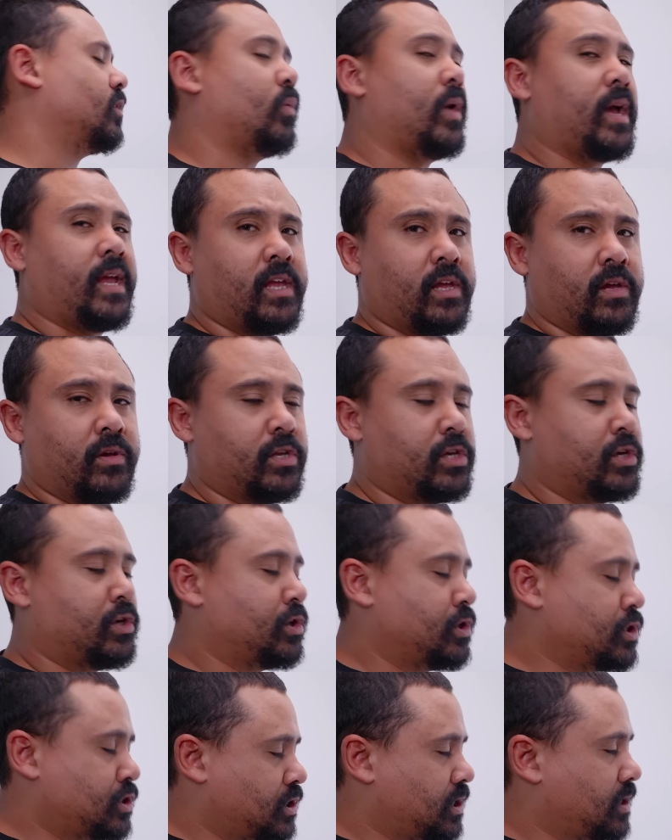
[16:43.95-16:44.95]
The way you'd
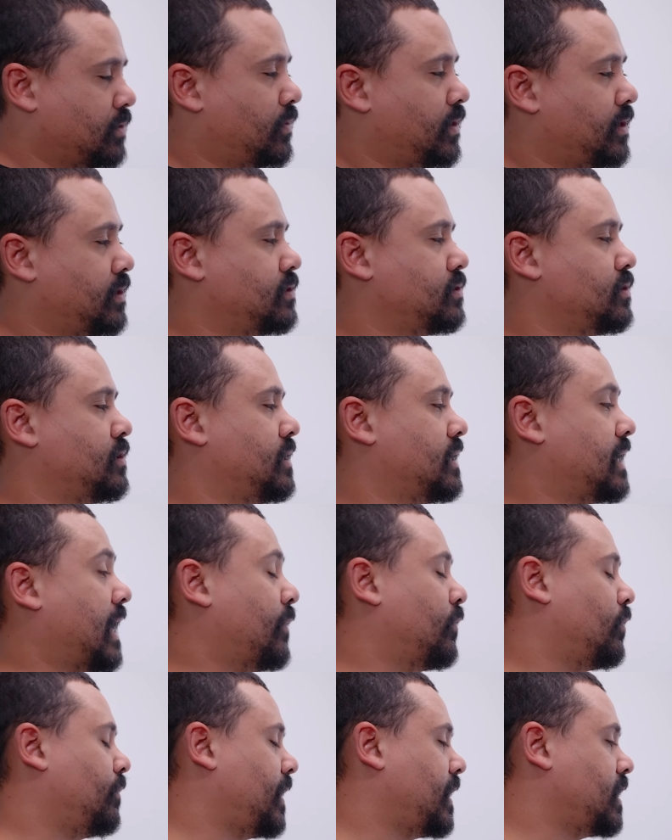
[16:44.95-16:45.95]
usually want to do your
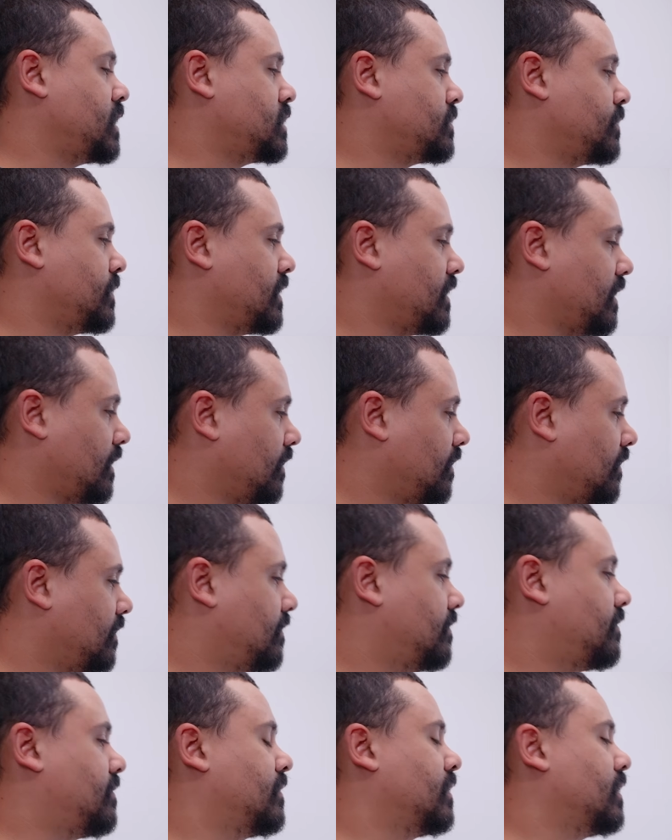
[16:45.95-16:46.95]
cable management
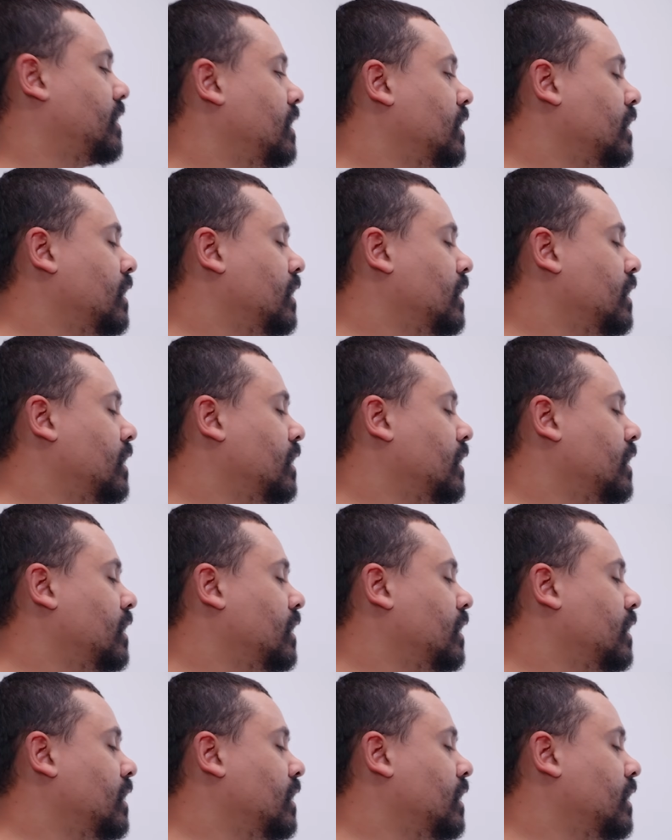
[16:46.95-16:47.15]
is,